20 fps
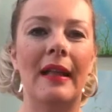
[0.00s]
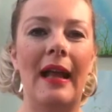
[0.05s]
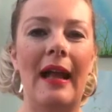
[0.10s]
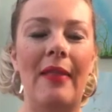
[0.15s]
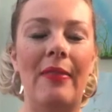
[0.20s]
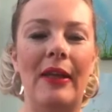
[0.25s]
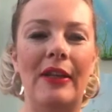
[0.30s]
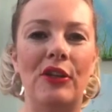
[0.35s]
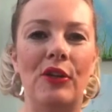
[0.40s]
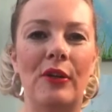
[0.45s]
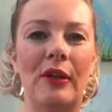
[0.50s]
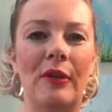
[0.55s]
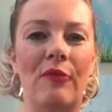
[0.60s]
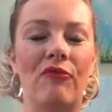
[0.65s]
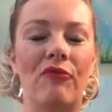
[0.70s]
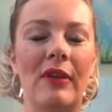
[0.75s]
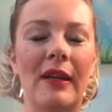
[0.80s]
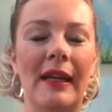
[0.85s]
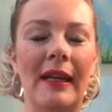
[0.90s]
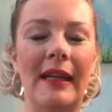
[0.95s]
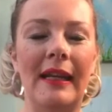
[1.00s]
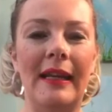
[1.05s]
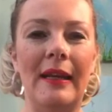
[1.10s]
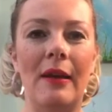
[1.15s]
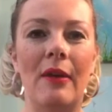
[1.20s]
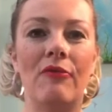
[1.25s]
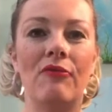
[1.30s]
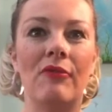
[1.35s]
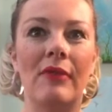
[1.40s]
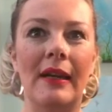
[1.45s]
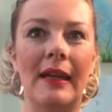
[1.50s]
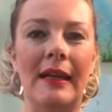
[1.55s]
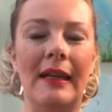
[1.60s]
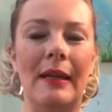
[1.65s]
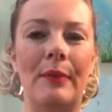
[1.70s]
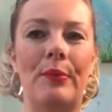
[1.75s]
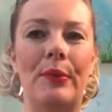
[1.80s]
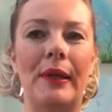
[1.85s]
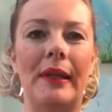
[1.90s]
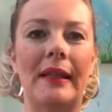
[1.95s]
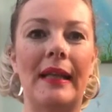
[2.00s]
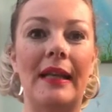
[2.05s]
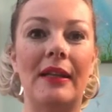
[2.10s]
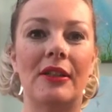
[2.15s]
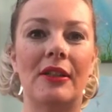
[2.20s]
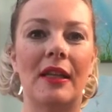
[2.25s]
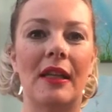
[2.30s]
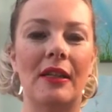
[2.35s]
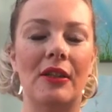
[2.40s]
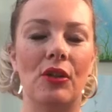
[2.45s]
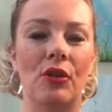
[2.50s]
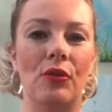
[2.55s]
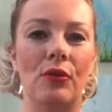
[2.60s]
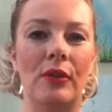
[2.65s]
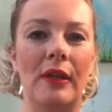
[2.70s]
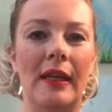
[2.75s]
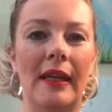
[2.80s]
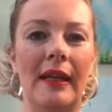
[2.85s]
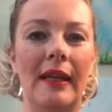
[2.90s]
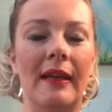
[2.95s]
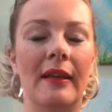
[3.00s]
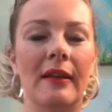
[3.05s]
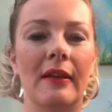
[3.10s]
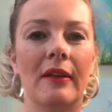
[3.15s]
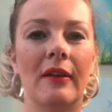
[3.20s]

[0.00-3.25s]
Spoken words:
and then you can really, really bring that new year